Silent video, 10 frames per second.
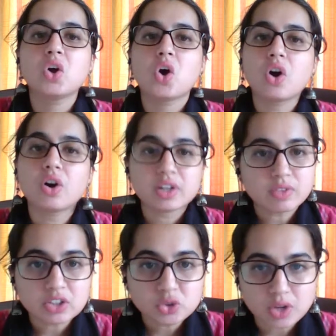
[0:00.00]
Order
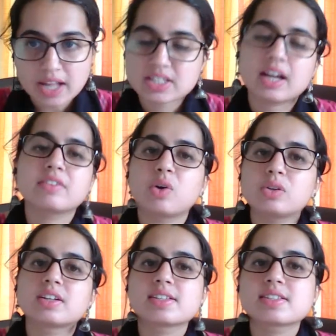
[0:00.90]
1, as I have
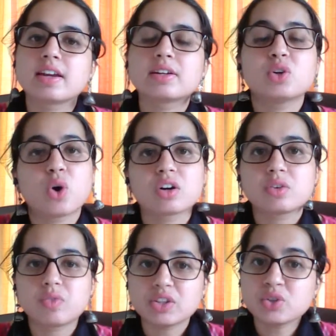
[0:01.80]
already stated,
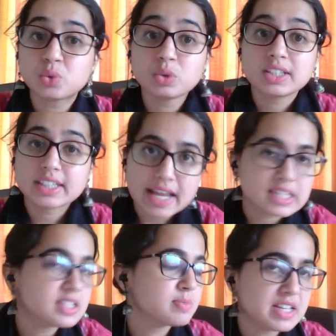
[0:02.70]
Order 1, Rule
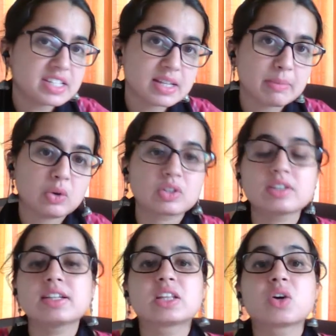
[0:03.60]
10 speaks about
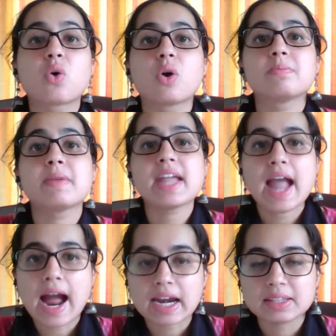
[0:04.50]
it that the court may
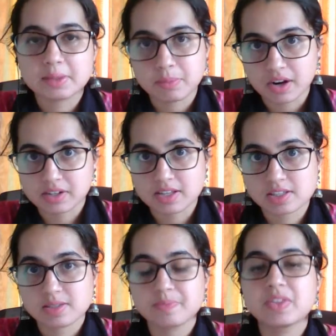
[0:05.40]
add the parties.